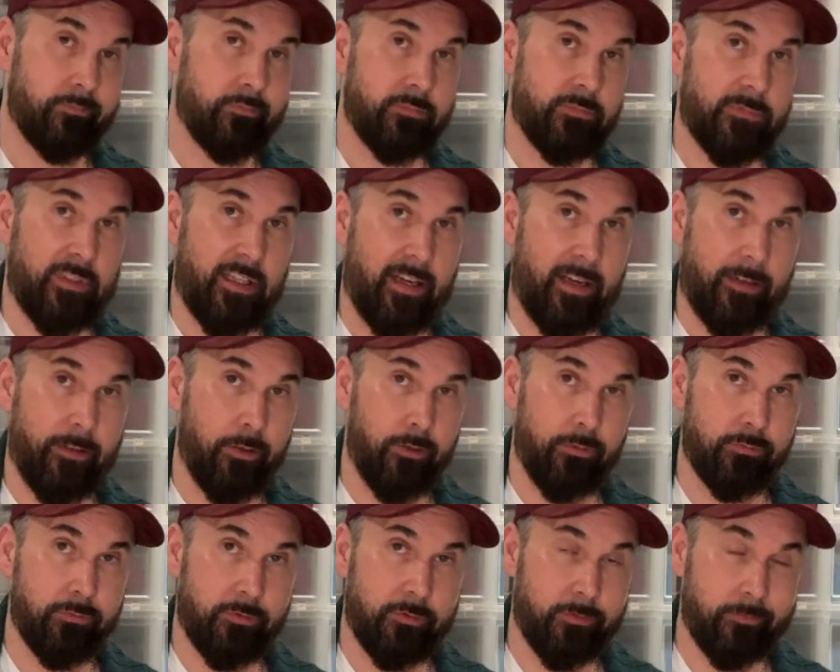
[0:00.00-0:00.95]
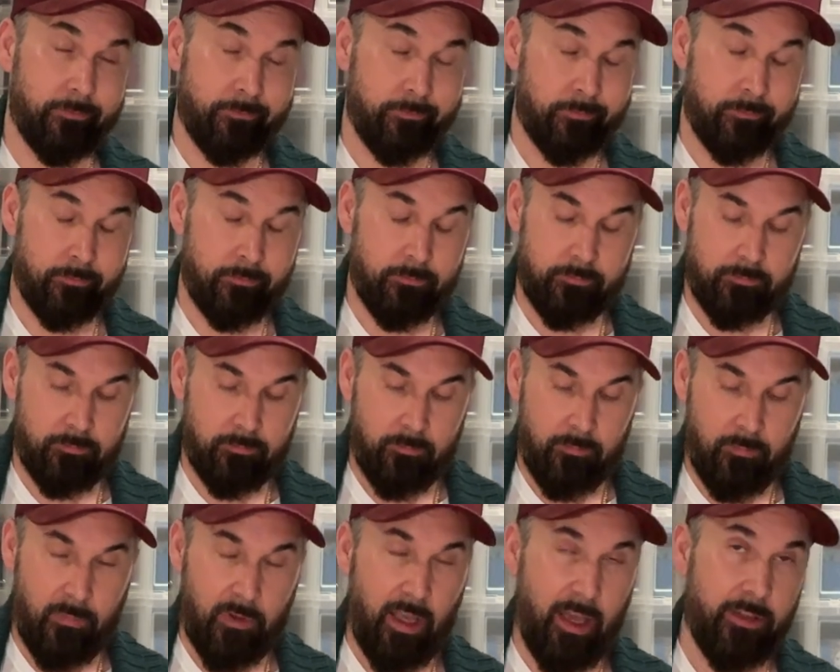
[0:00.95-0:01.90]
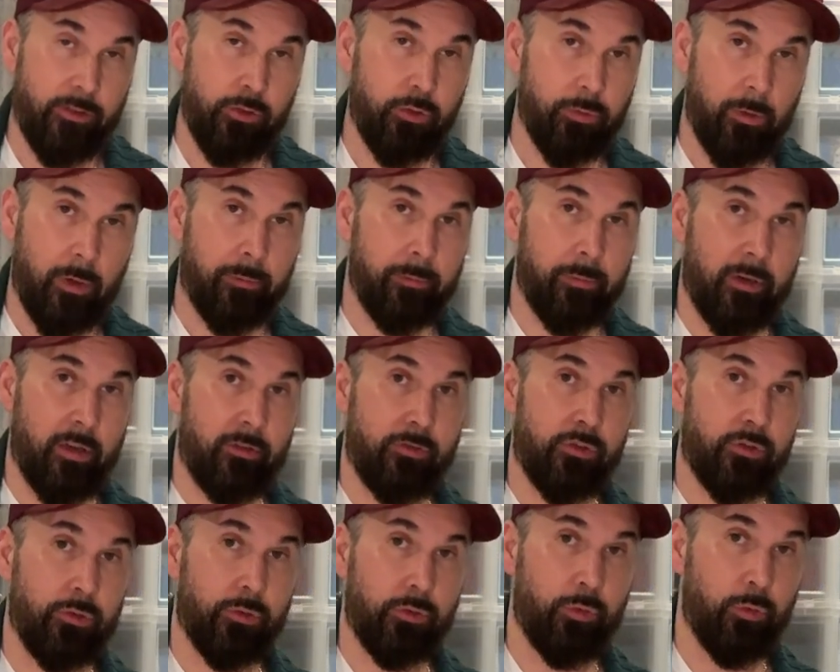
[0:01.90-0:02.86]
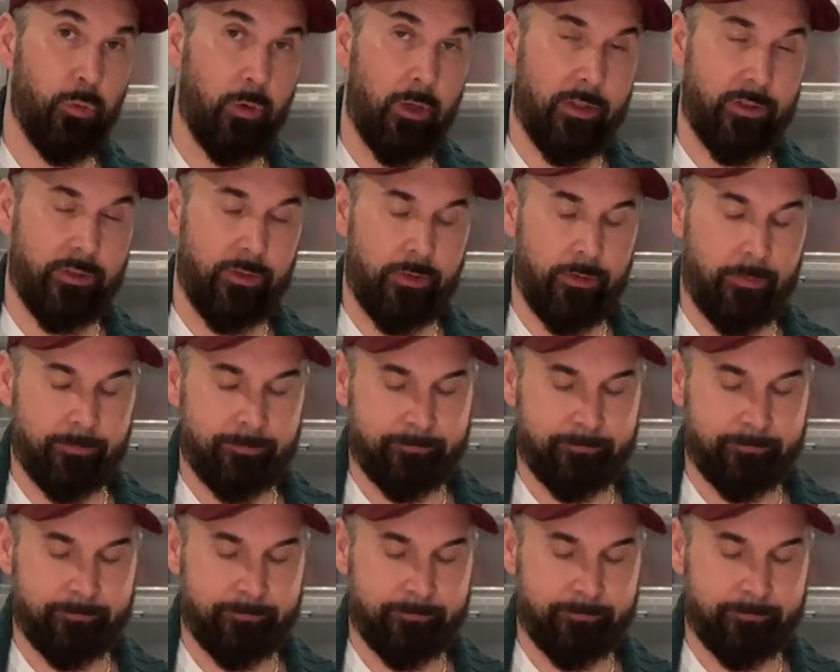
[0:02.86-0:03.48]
that I use my pair of shoes once.